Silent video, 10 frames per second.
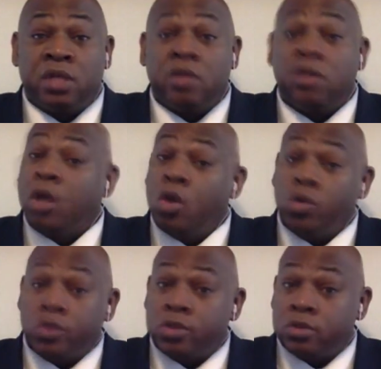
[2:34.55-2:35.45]
The
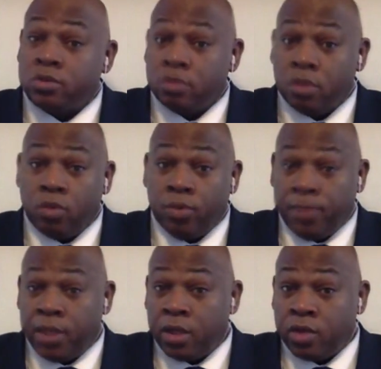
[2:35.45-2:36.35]
Colts would be
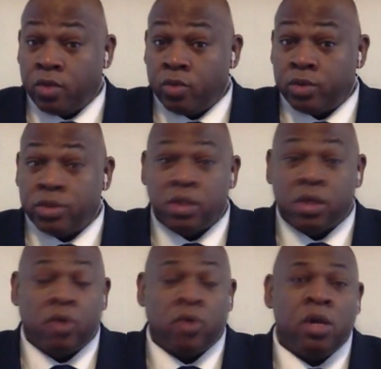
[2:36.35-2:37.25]
another yeah. one.
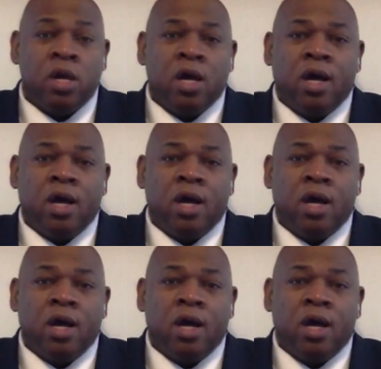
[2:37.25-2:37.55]
So yeah.